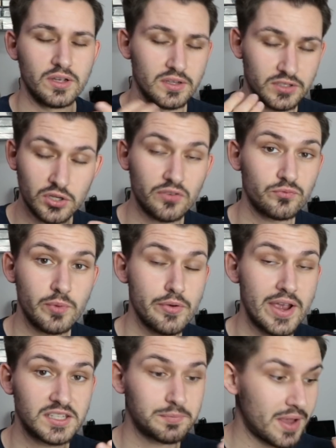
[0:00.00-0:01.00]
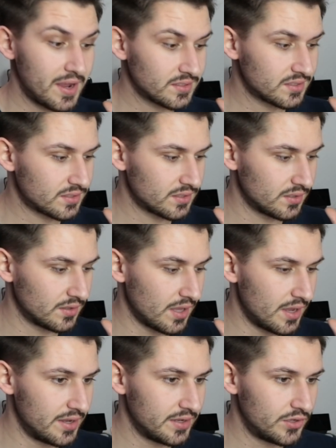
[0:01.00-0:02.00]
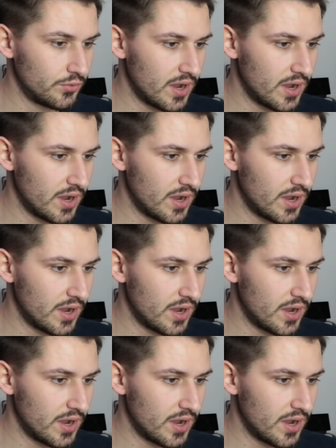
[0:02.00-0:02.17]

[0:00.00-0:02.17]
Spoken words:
software aspects, like you